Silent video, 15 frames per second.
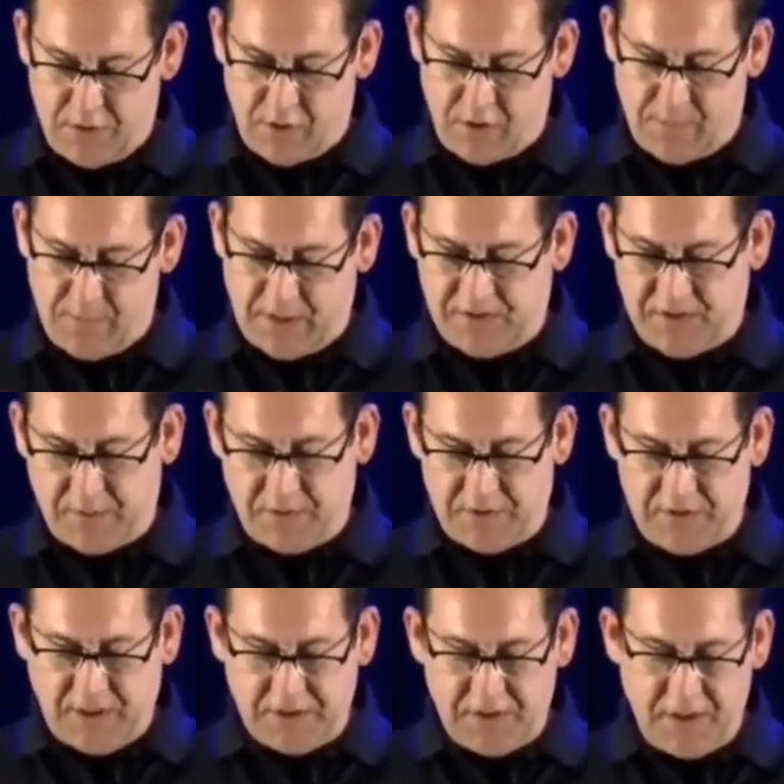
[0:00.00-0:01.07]
During my
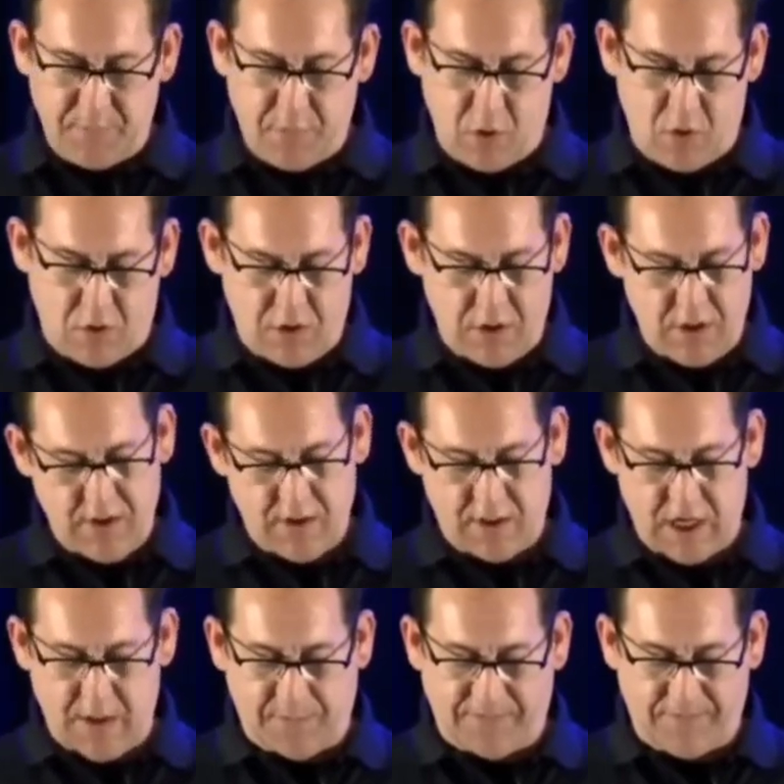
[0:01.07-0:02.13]
summer season at Pole,
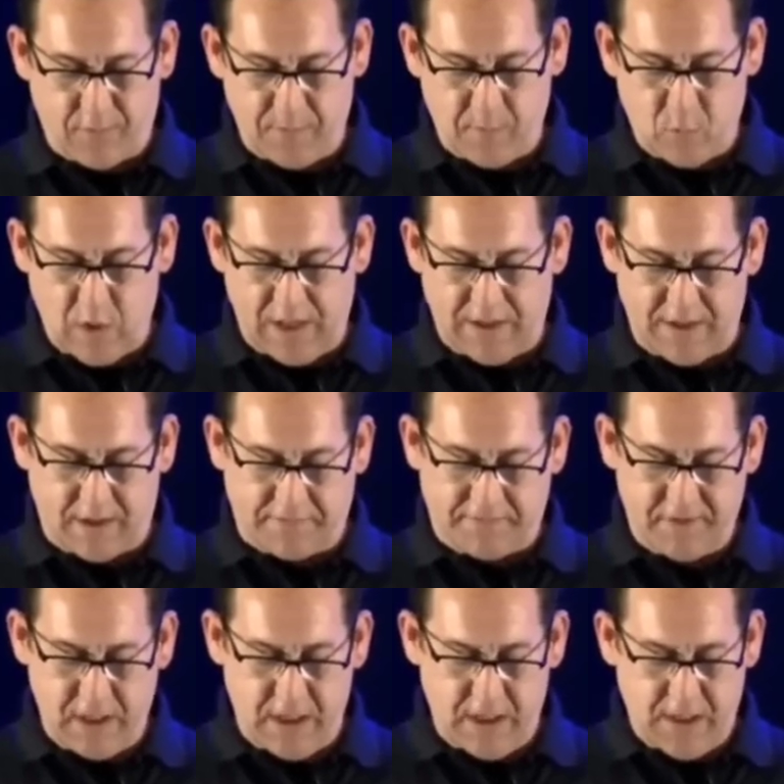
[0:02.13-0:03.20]
I performed well
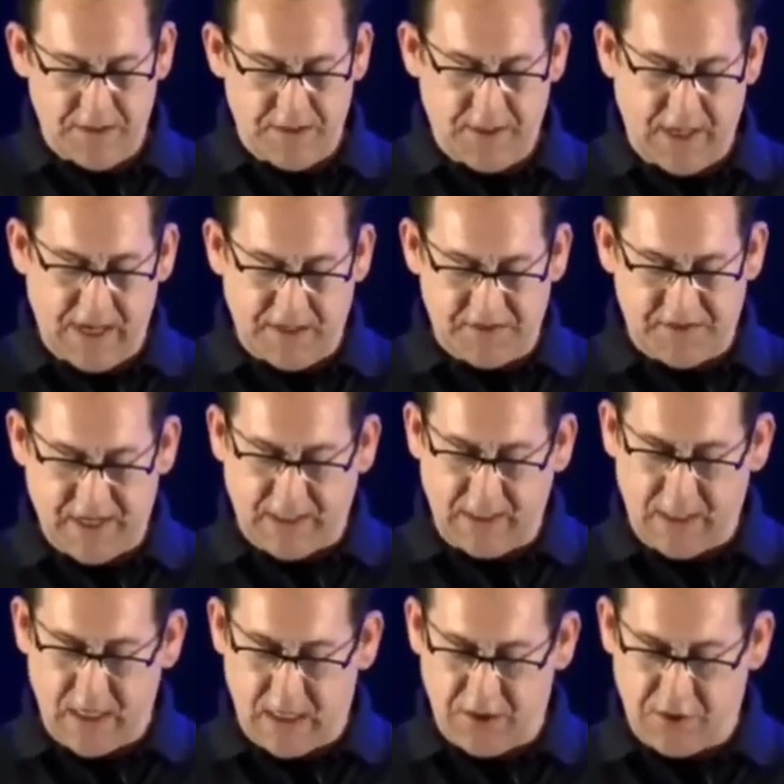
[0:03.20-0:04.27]
enough to gain a
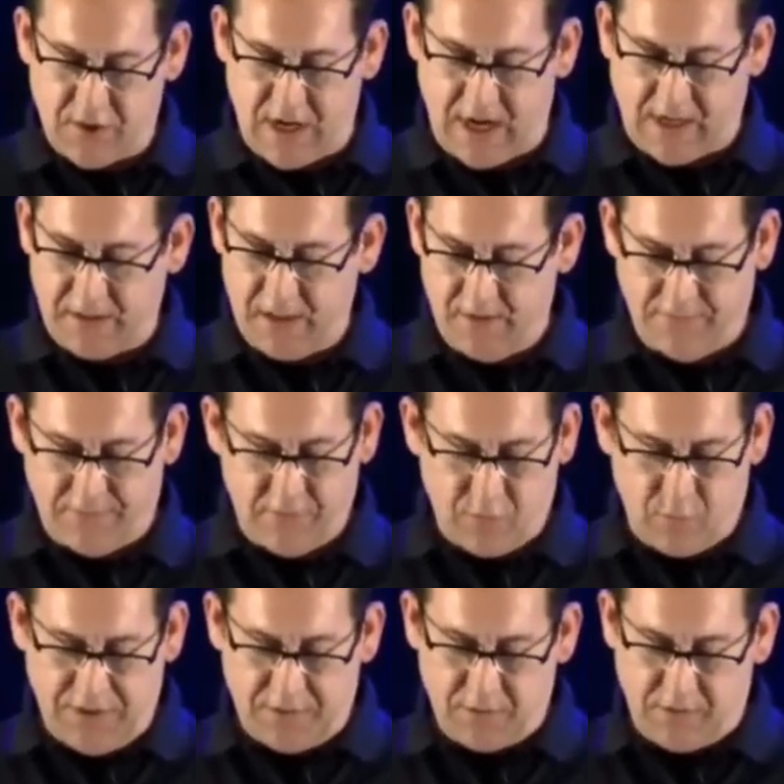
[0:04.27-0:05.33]
second contract for
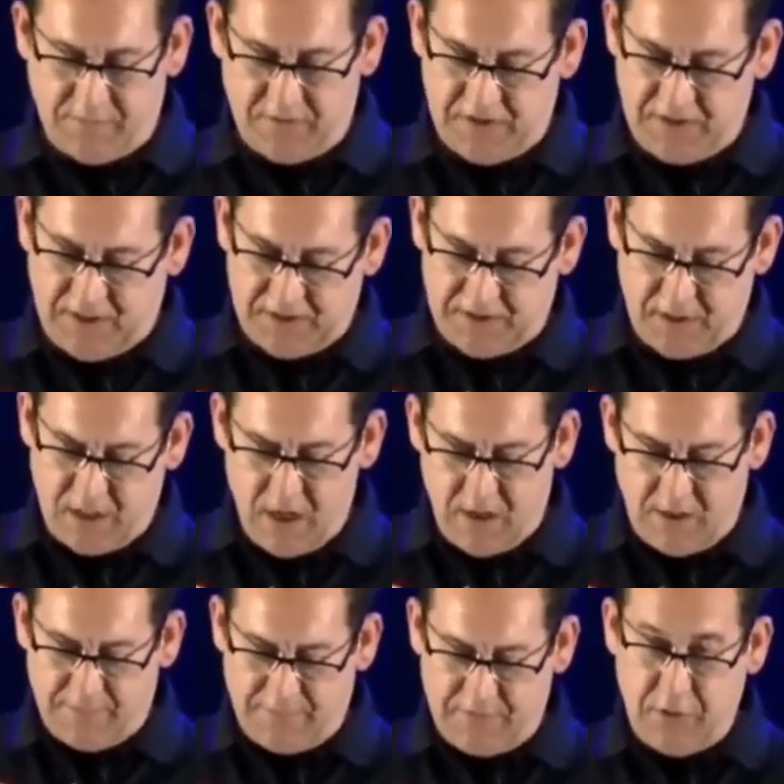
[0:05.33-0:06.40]
the winter over season
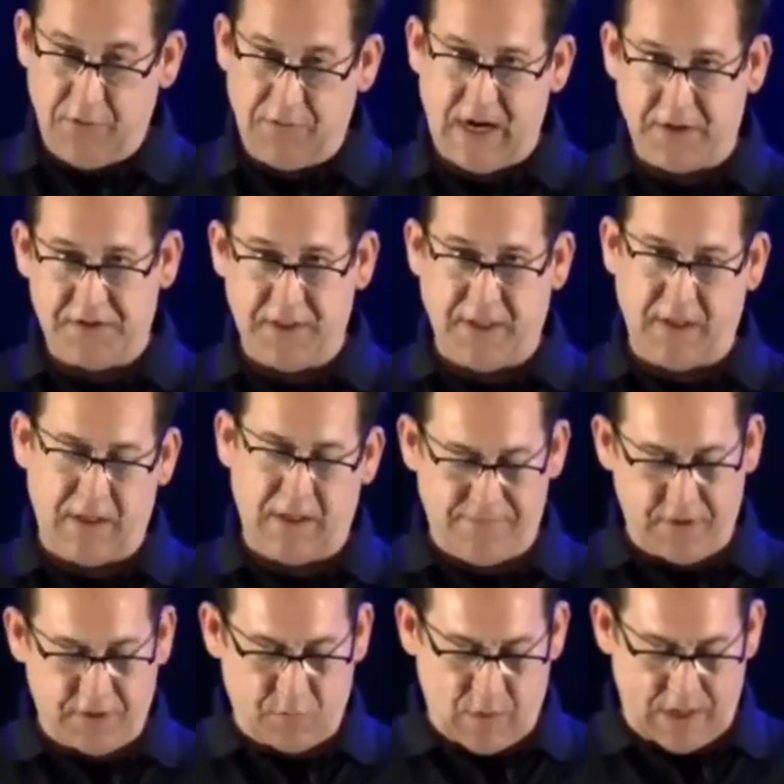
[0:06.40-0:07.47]
of
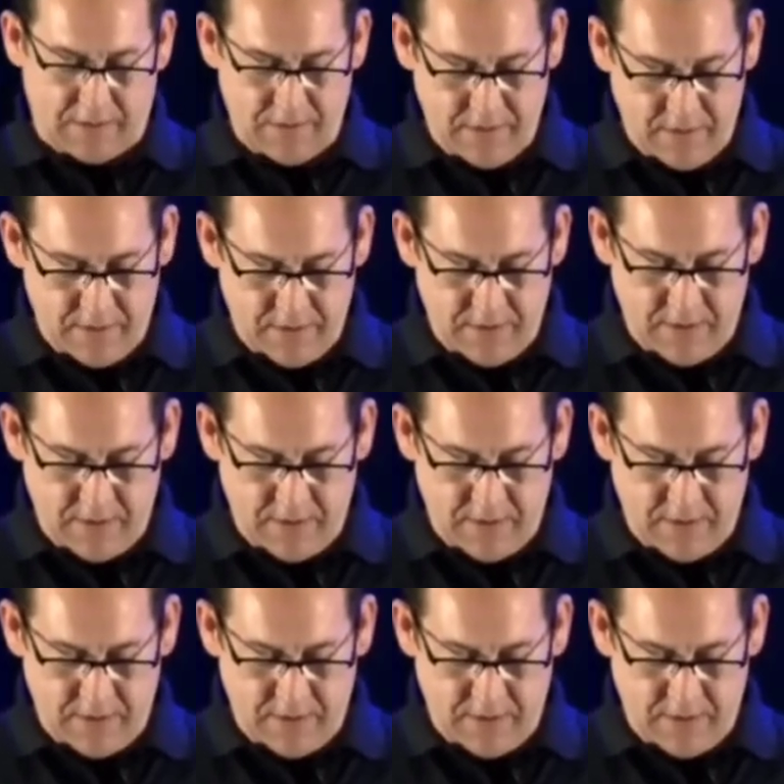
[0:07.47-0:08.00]
2011 as well.